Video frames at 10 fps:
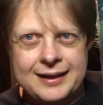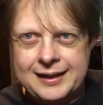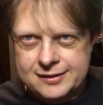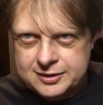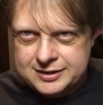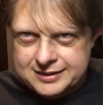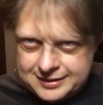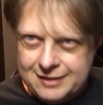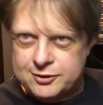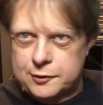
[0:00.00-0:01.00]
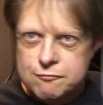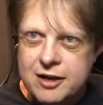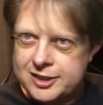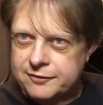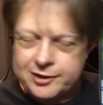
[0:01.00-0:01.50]
It just gives you a
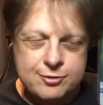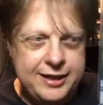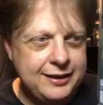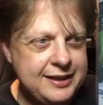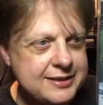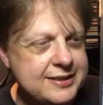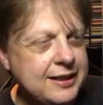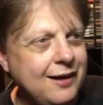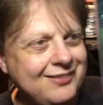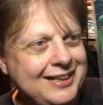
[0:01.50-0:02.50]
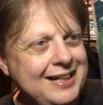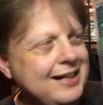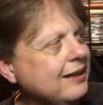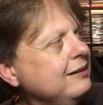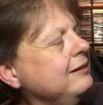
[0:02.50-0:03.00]
rush of adrenaline to start the
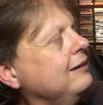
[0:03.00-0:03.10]
gig.